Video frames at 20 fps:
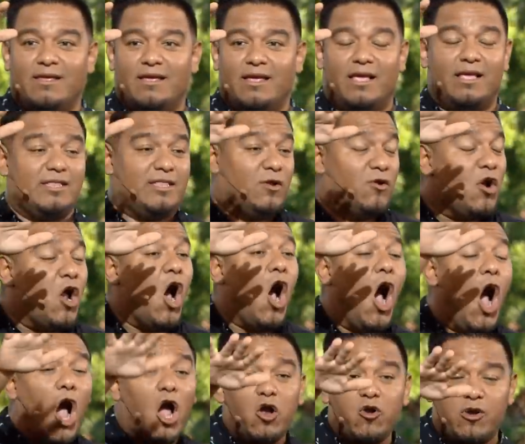They're
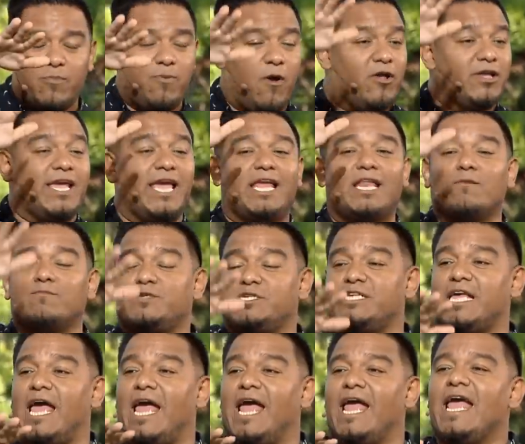hungry, probably getting
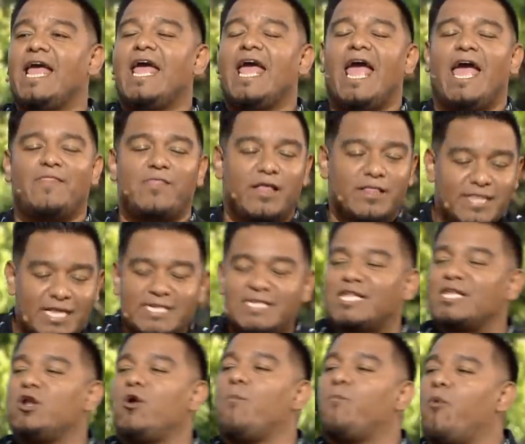upset. And then this
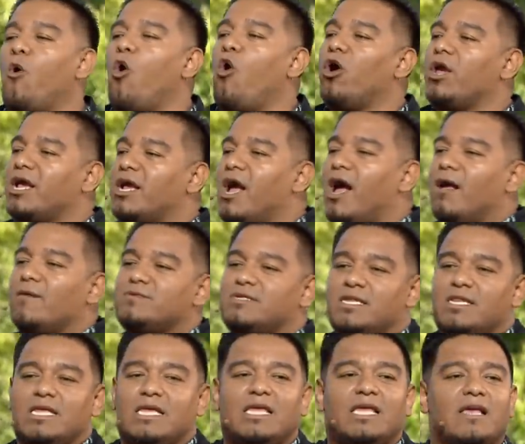little boy comes
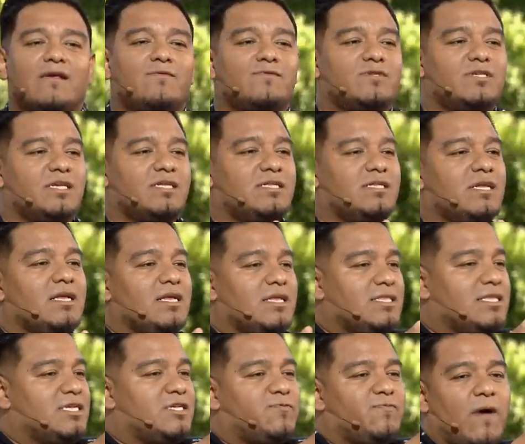and he gives it,
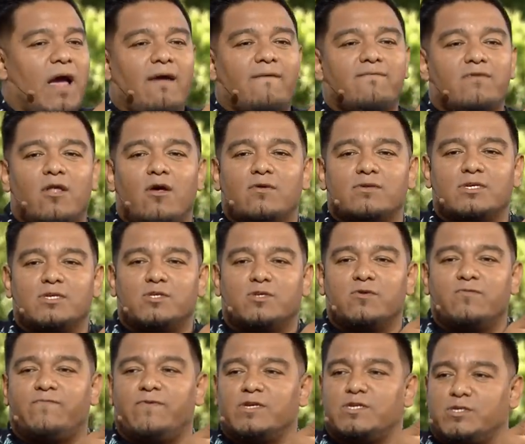this 5 loaves and
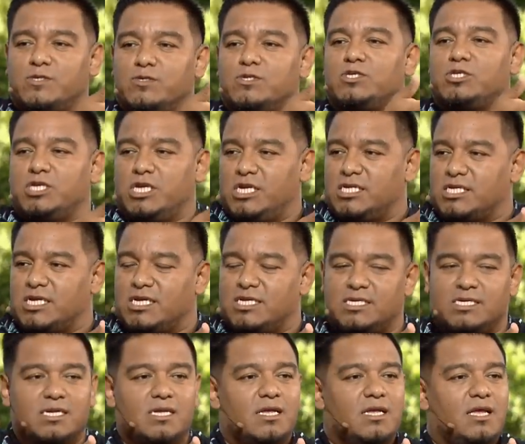2 fish to
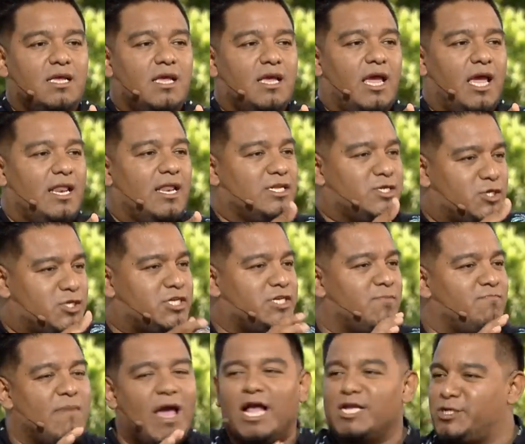Jesus. And just
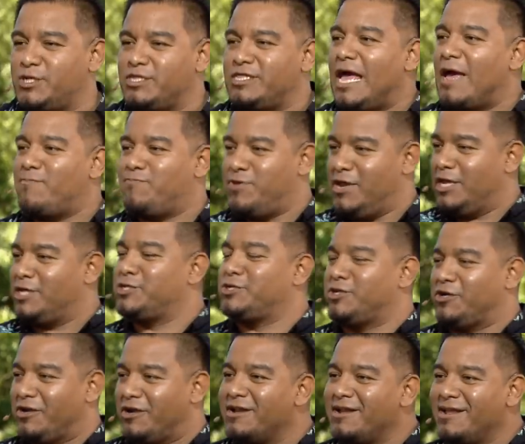imagine that
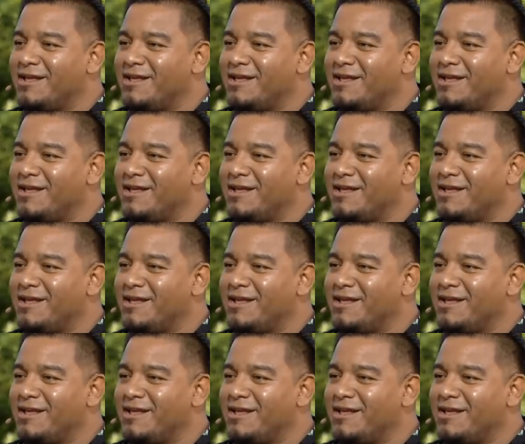picture.